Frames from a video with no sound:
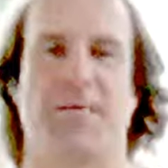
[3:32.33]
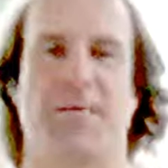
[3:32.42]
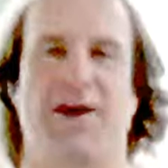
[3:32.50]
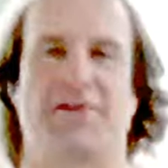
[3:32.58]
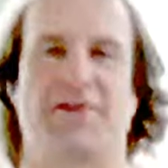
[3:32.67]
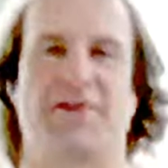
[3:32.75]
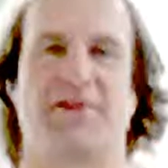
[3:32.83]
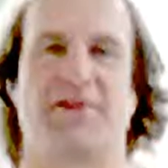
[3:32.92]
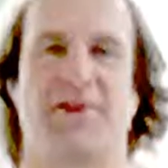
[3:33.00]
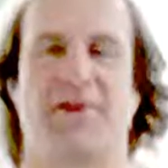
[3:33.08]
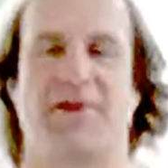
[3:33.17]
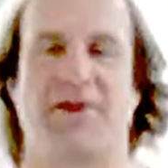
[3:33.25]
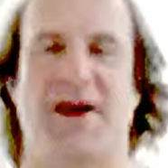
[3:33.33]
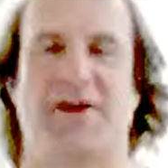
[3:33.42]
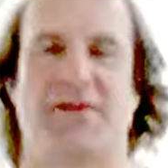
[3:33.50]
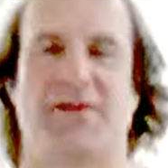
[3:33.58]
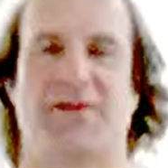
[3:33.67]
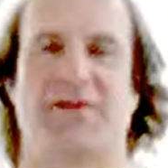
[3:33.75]
master's or a
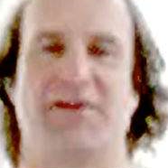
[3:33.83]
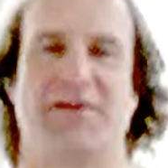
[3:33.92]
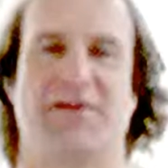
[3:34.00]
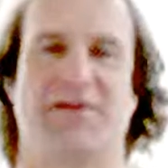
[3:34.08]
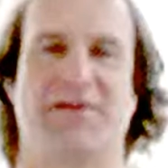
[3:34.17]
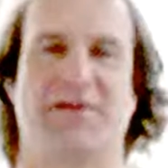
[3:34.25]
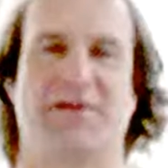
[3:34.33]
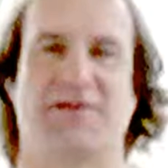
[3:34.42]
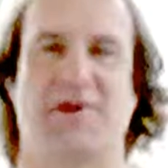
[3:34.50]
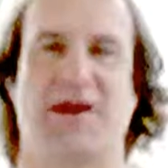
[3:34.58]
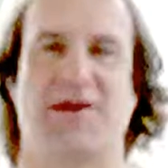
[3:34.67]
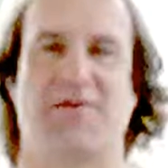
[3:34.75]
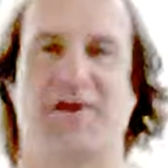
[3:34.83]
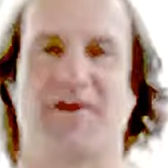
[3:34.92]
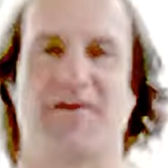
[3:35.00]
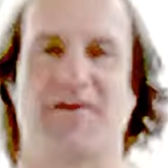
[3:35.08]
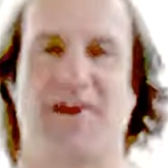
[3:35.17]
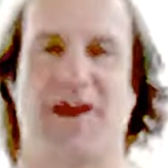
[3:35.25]
doctorate thesis. It's probably
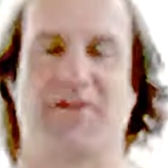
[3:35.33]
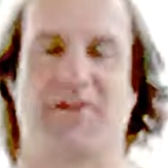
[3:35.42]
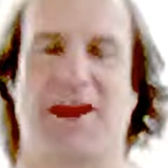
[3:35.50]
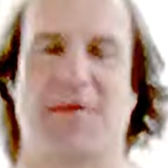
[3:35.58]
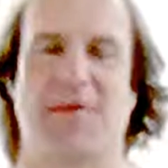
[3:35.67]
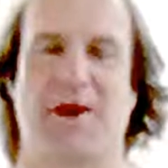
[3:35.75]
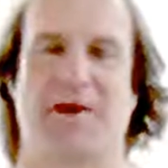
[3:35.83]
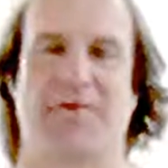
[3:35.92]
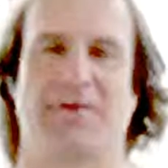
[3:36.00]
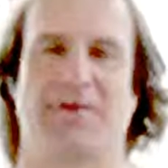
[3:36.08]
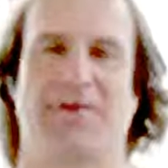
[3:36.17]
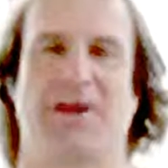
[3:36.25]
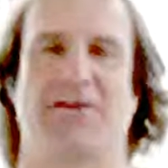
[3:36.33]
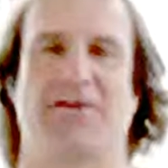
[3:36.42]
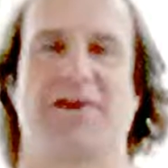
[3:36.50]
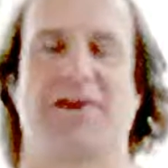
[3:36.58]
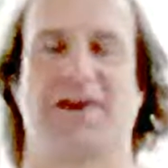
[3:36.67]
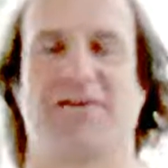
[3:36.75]
what a lot of it came out of. It's all
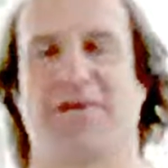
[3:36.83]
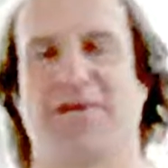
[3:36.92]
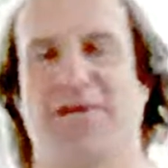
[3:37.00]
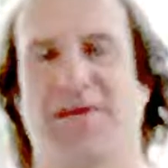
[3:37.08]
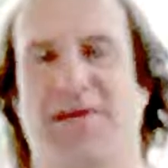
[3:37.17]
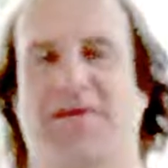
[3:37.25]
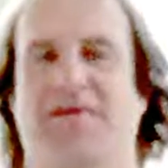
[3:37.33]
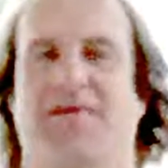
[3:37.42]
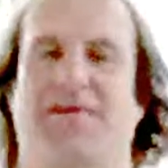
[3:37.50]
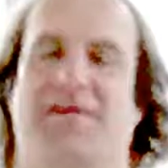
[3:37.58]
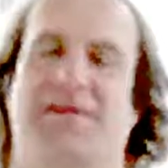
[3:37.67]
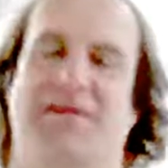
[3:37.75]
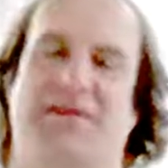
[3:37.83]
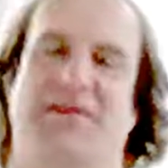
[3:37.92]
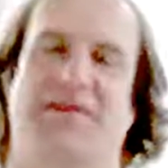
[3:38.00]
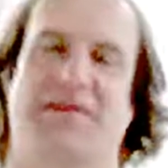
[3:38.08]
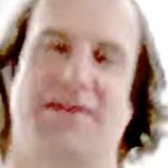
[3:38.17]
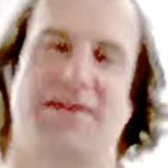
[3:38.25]
study after study after study
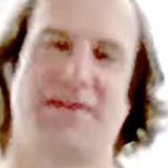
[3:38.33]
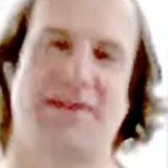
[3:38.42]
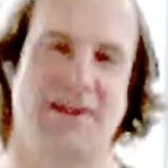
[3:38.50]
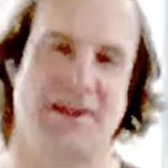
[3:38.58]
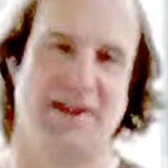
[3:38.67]
after study.